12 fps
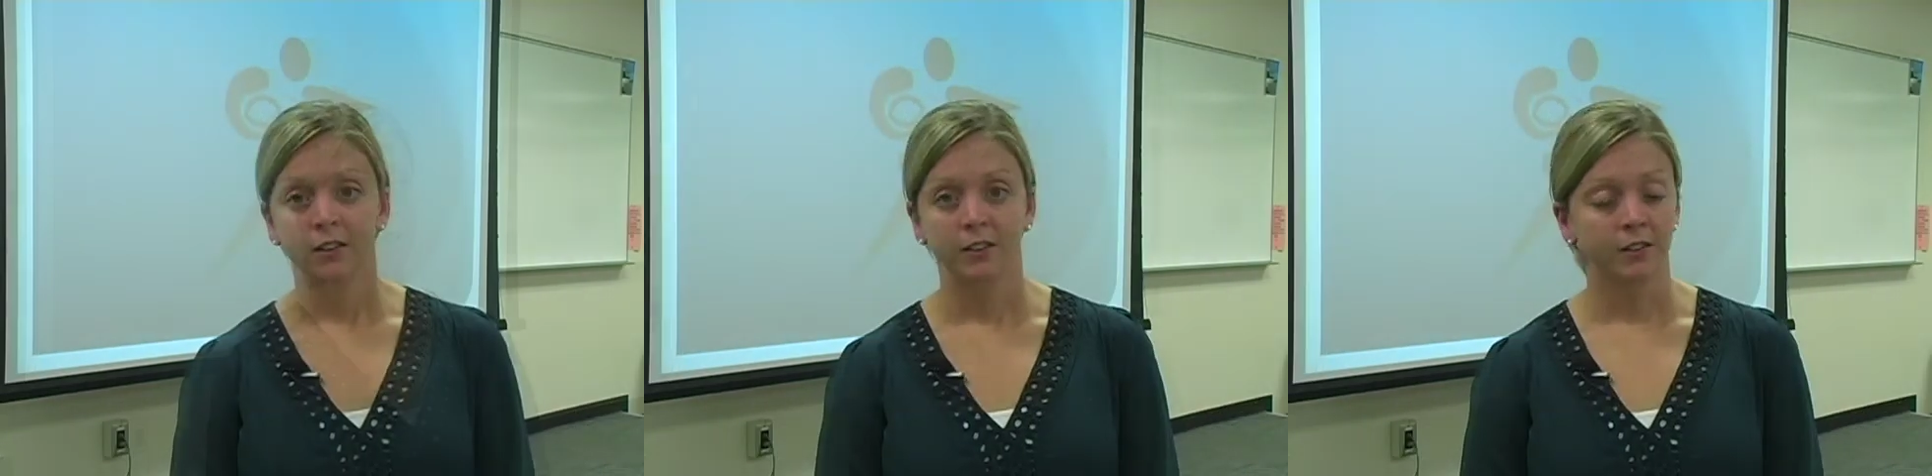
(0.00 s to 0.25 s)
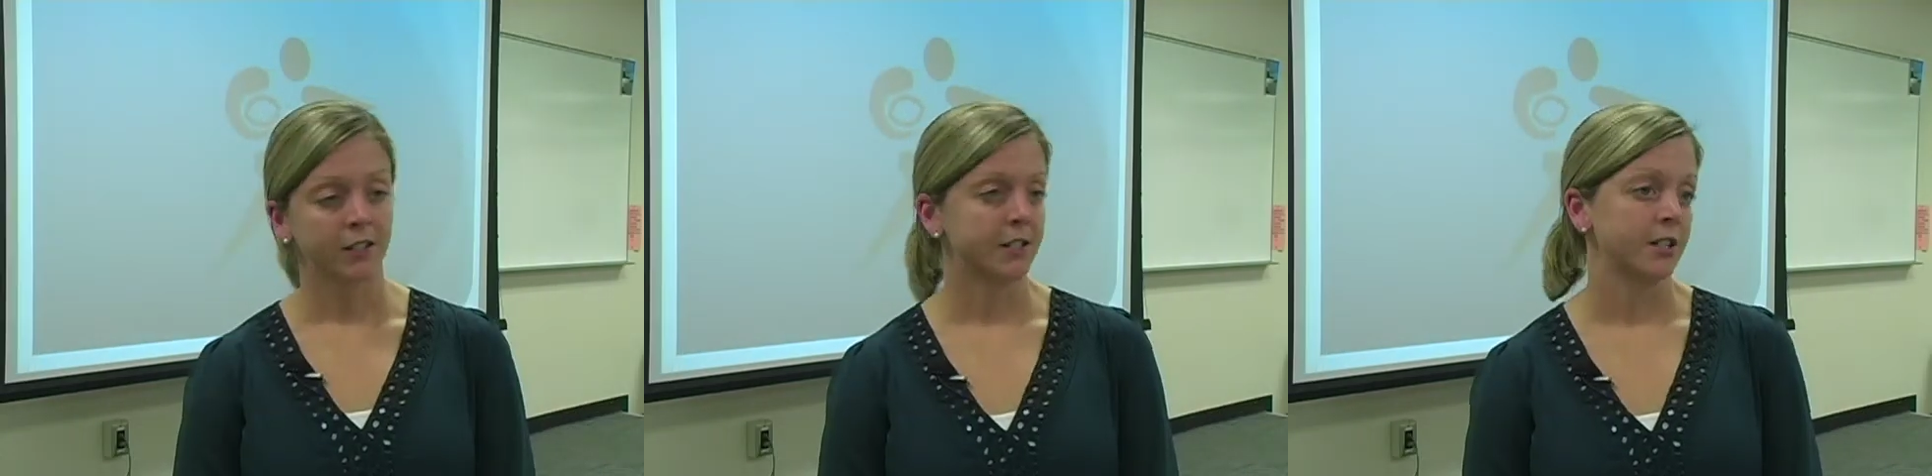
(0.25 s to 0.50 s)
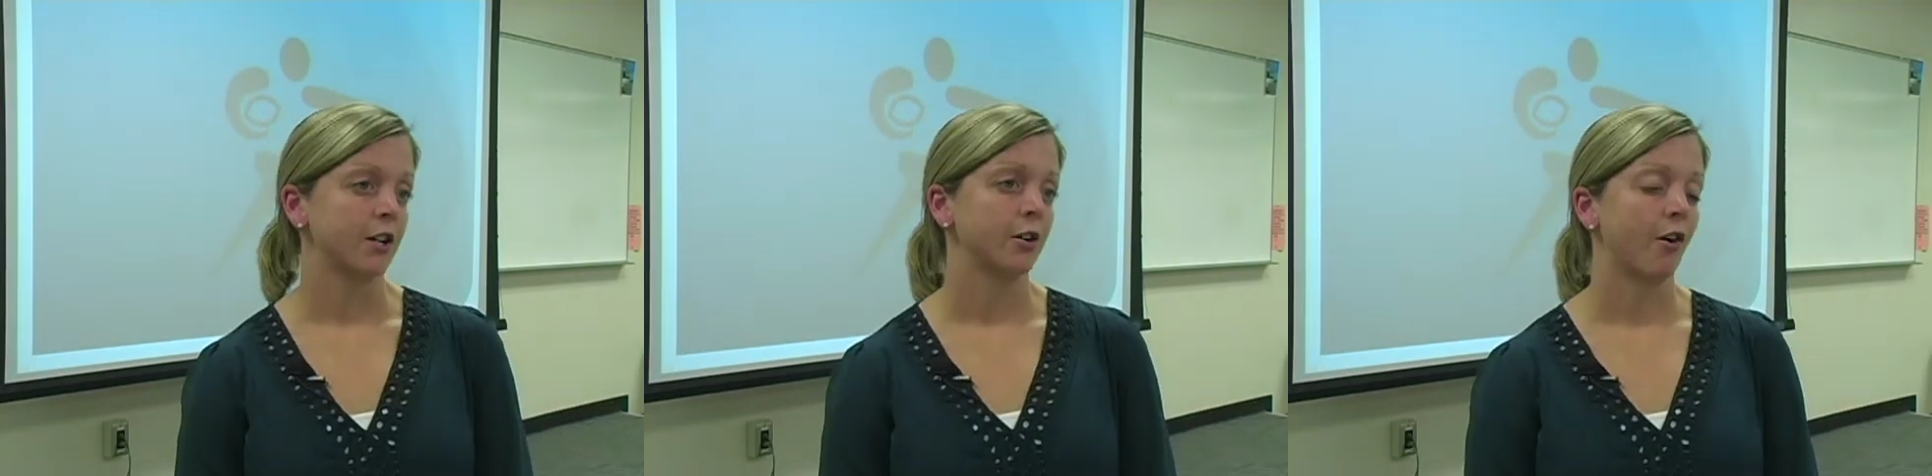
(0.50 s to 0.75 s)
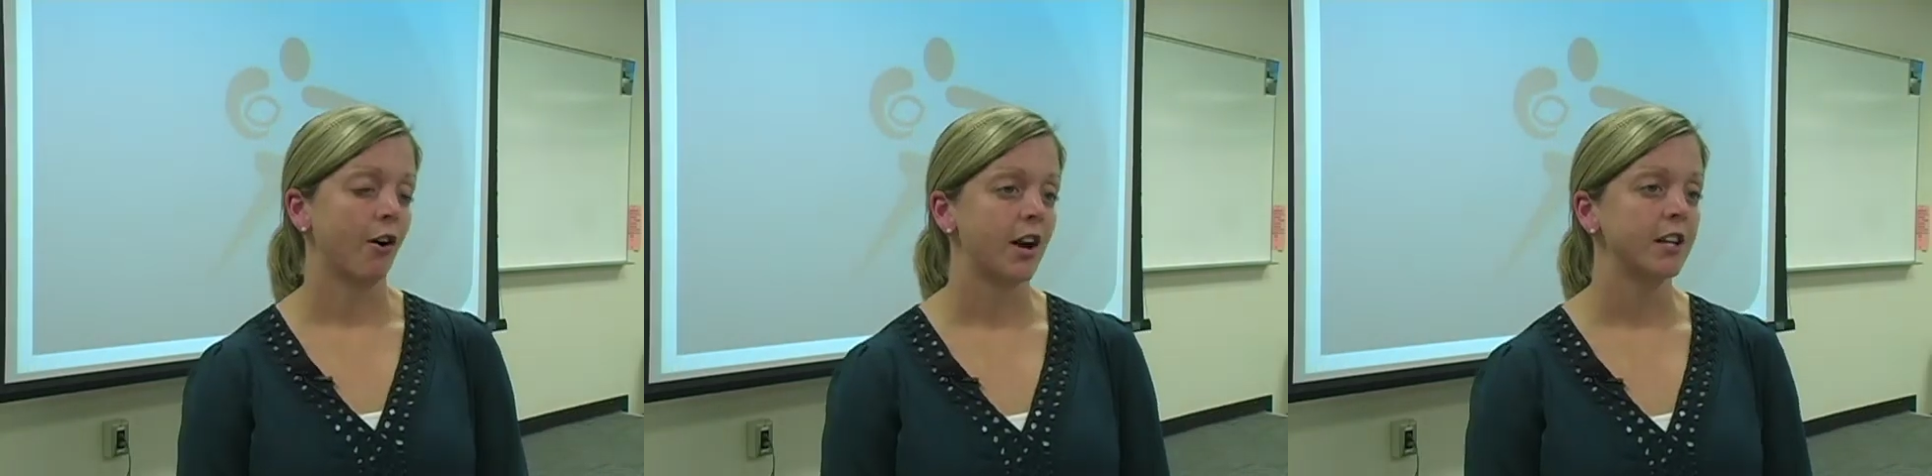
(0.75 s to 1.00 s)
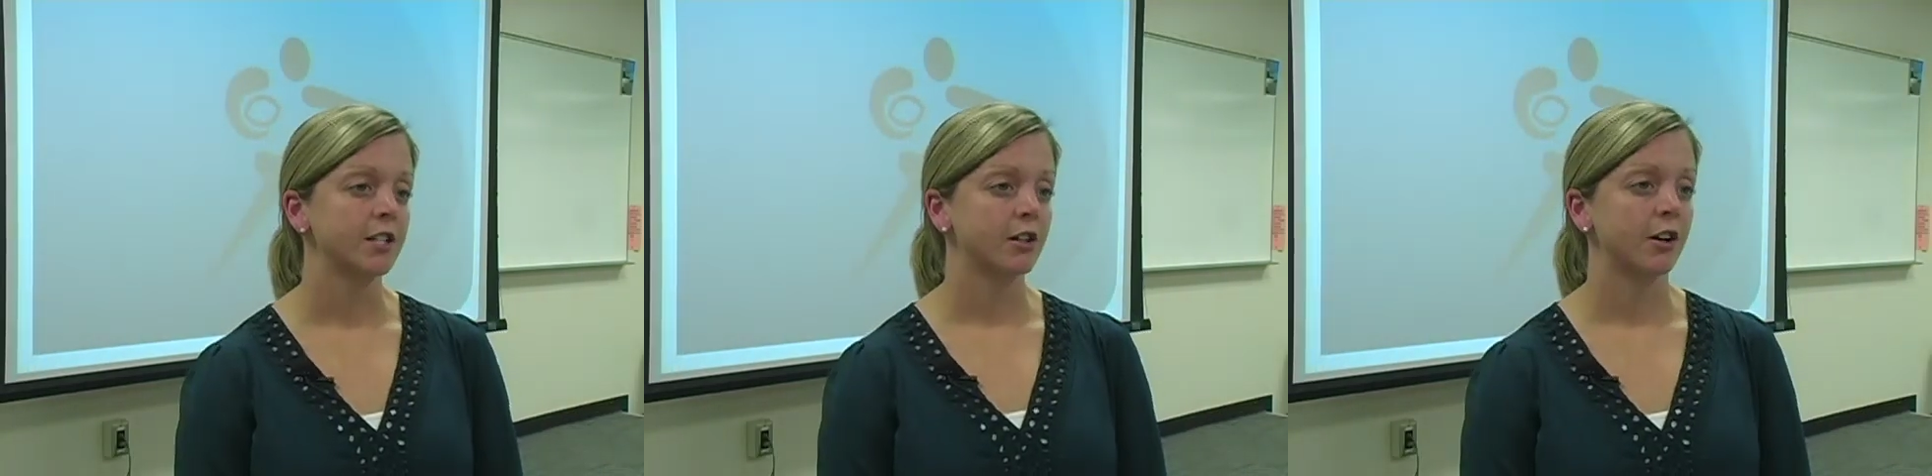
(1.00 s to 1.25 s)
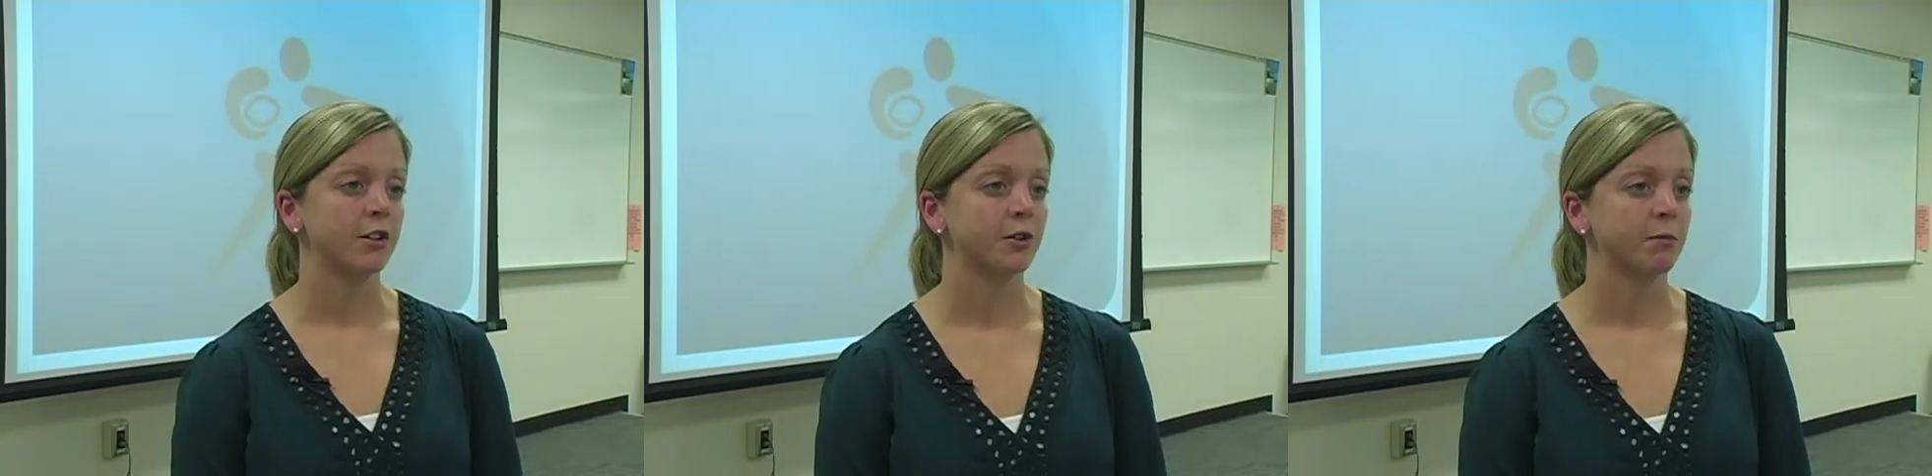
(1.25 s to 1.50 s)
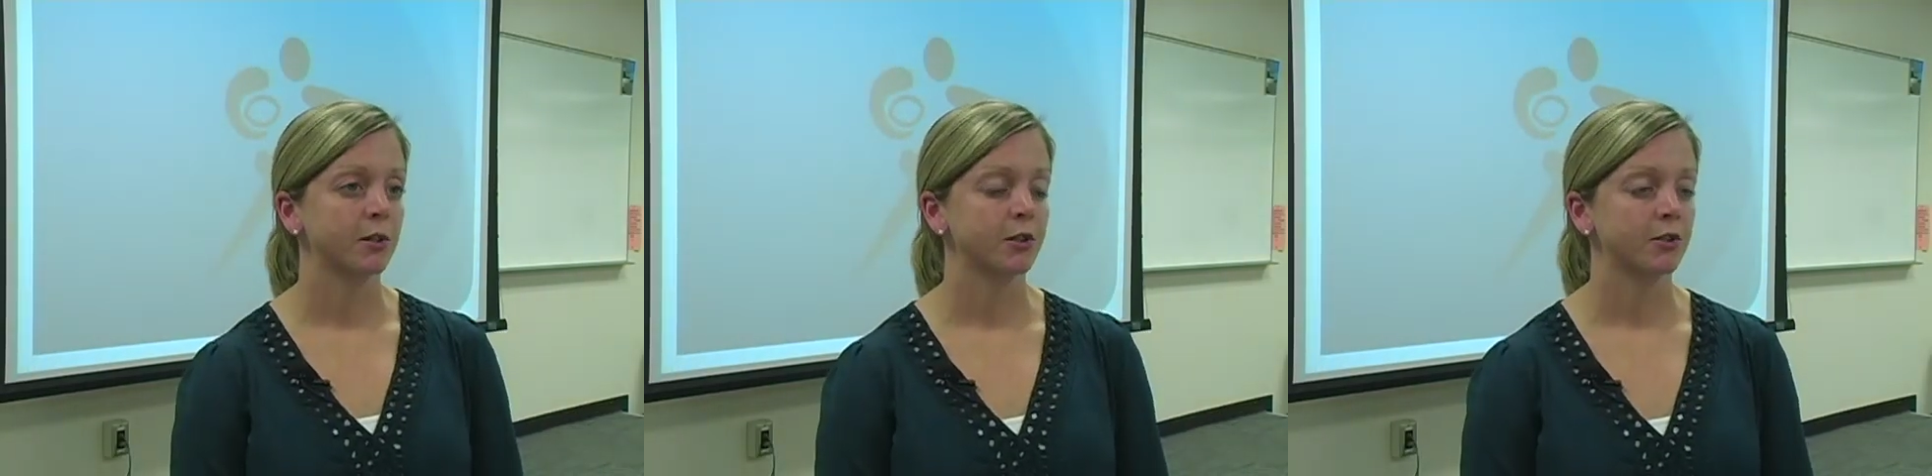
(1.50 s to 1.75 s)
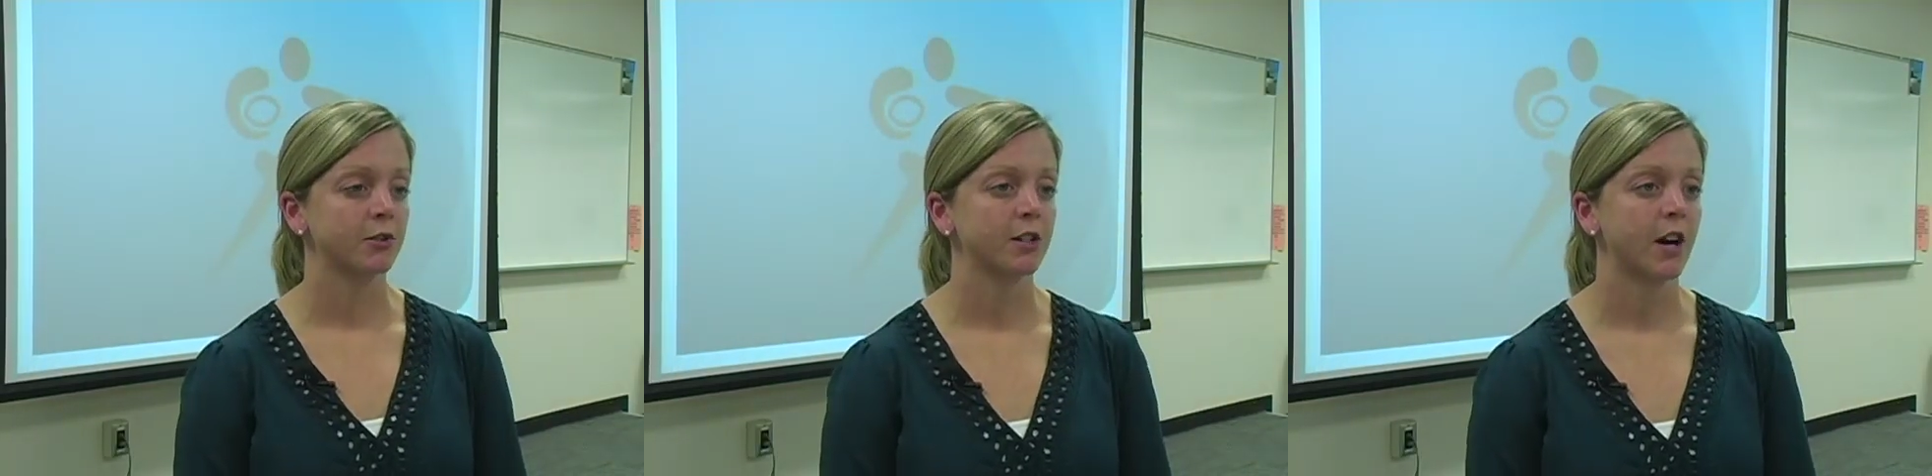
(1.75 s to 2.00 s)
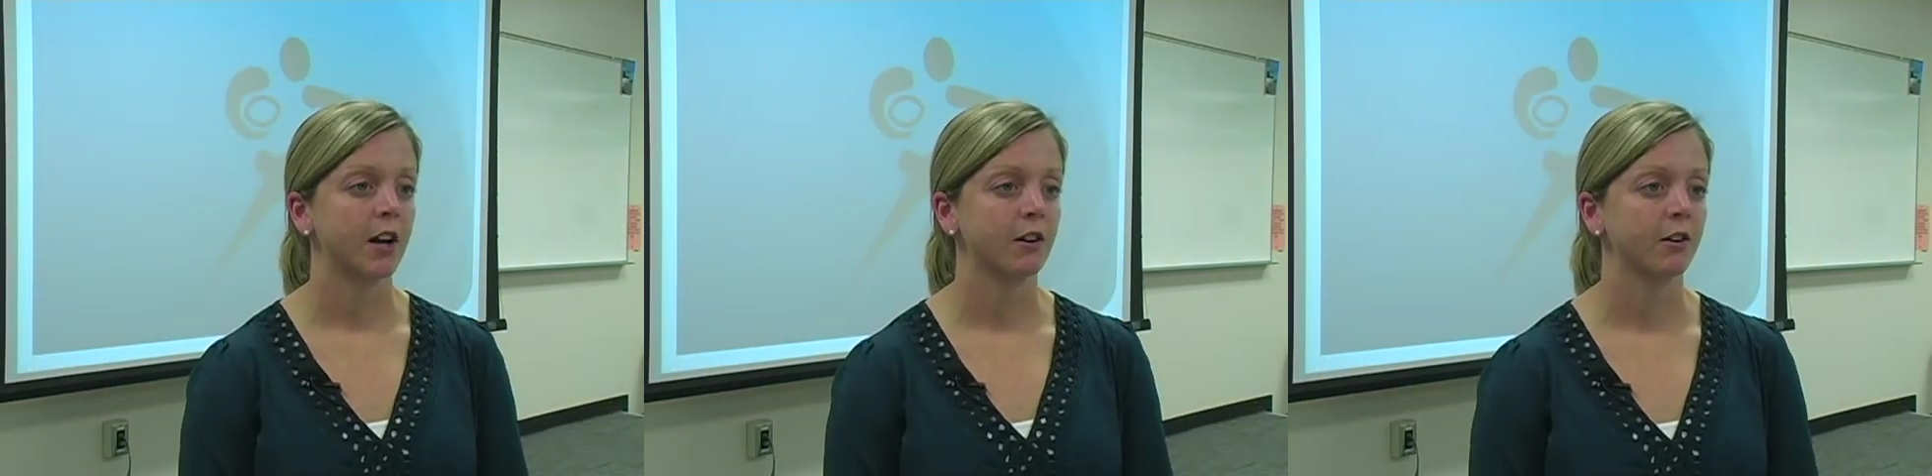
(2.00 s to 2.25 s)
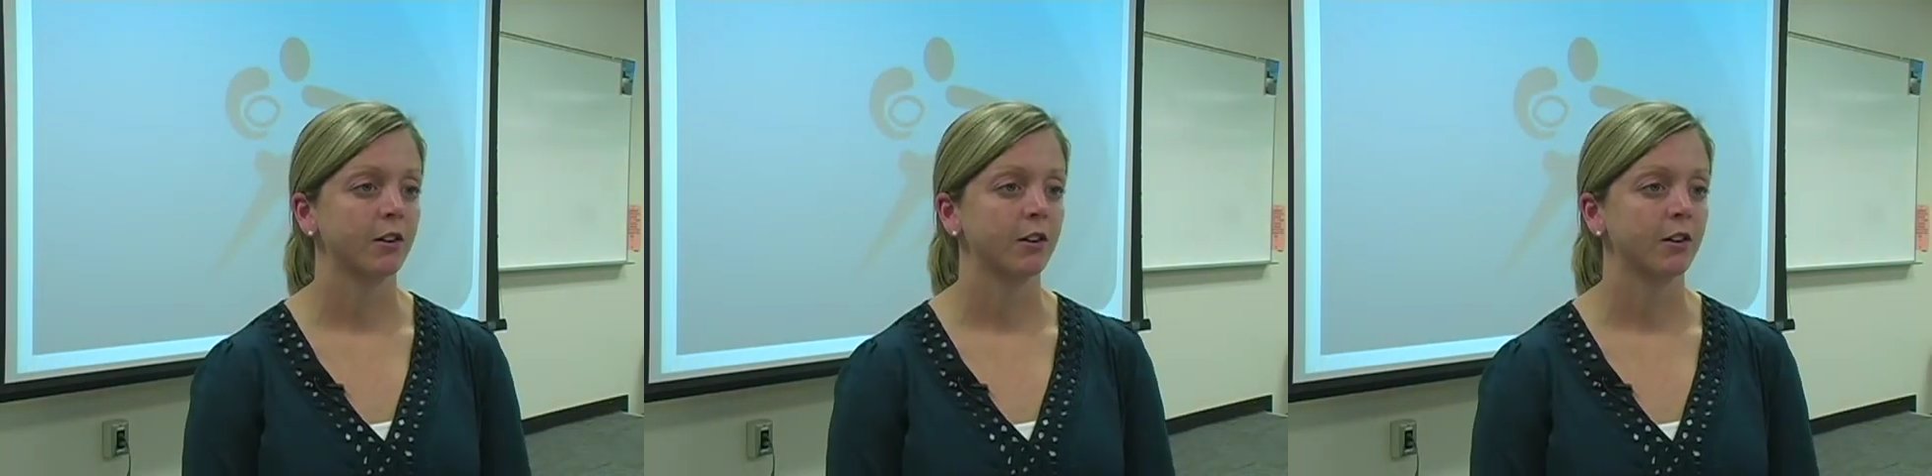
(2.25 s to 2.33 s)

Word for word: Let's say you've already started your menstrual cycle